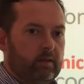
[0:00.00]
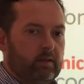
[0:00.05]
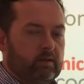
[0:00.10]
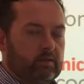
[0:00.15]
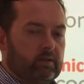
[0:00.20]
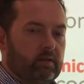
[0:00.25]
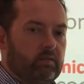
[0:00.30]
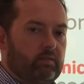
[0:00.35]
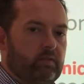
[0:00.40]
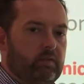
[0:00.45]

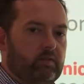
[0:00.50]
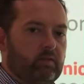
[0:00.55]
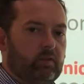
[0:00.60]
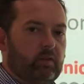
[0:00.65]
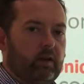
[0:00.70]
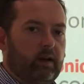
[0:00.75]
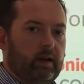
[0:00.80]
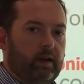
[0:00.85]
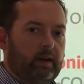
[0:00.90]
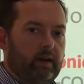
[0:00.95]
So if you've
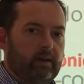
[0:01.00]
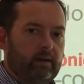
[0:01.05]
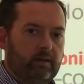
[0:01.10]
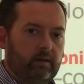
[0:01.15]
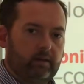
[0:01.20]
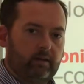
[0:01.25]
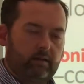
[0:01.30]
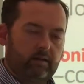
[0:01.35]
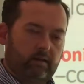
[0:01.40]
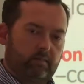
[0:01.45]
got a
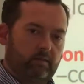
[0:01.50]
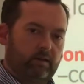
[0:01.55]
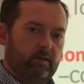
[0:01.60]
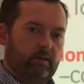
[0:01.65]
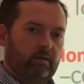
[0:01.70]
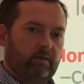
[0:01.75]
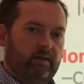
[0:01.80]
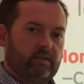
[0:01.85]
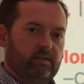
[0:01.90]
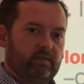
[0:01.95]

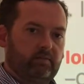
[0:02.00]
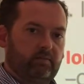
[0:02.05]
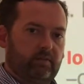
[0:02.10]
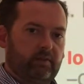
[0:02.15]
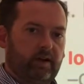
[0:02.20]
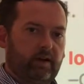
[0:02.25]
amino acid with